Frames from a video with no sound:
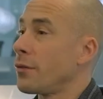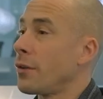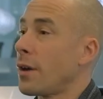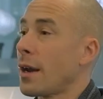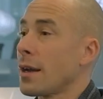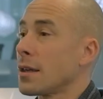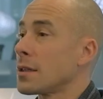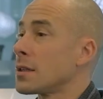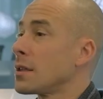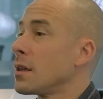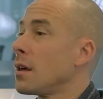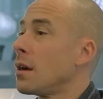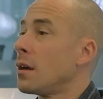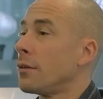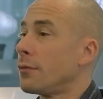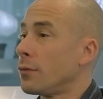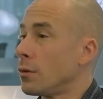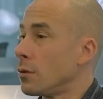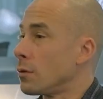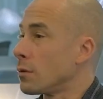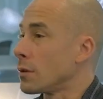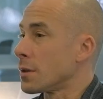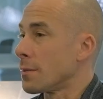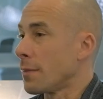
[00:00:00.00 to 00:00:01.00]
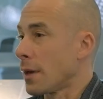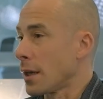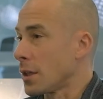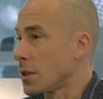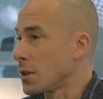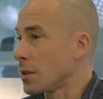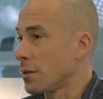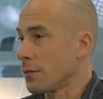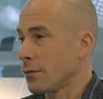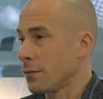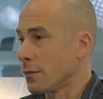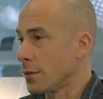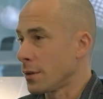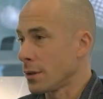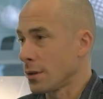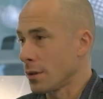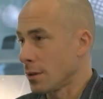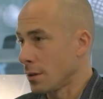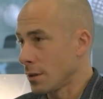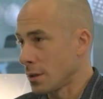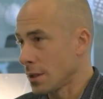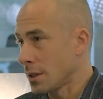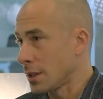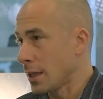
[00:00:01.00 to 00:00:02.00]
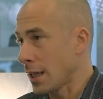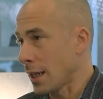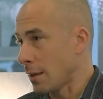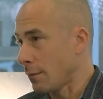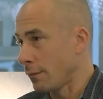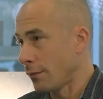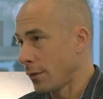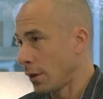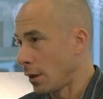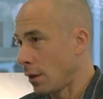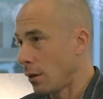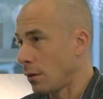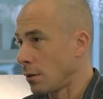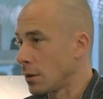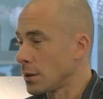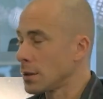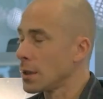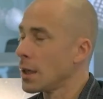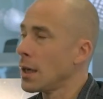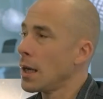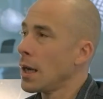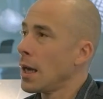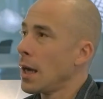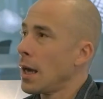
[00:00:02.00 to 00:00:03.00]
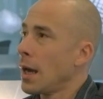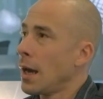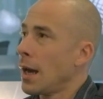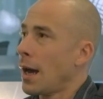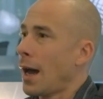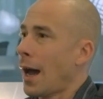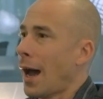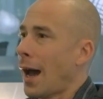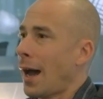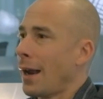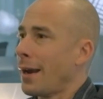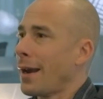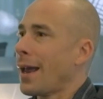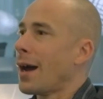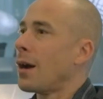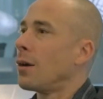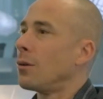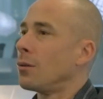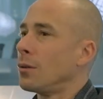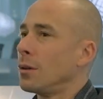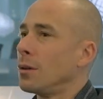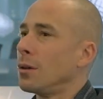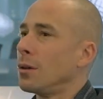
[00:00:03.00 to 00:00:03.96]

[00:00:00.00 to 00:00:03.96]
for XDR, for automation, for SIEM, for logs, and now